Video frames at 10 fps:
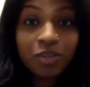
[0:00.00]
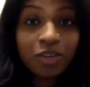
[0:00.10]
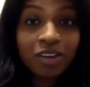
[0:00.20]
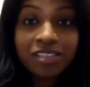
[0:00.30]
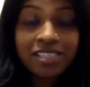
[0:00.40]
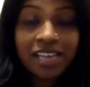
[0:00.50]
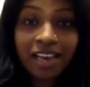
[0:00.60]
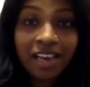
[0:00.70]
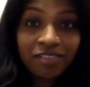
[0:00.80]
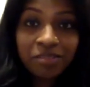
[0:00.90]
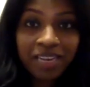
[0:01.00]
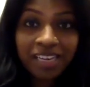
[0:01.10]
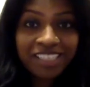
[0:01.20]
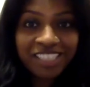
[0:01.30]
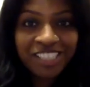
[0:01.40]
be honest, I haven't
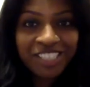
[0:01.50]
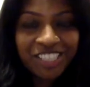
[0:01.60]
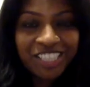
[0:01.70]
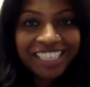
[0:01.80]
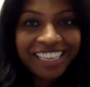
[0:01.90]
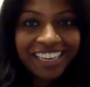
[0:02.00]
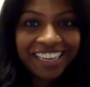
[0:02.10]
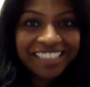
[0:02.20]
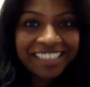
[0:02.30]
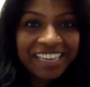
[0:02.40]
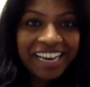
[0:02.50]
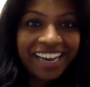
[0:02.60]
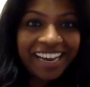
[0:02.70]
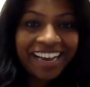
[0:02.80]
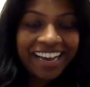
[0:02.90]
managed. I
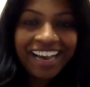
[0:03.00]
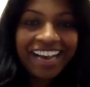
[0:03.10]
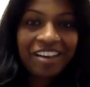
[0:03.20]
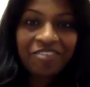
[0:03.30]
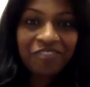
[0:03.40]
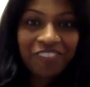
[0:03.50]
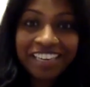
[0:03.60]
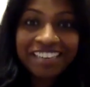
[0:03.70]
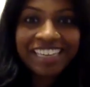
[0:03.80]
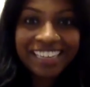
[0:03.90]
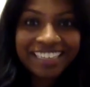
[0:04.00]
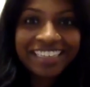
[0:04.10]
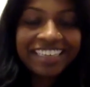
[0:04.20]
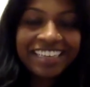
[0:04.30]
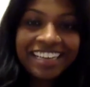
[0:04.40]
have failed at it.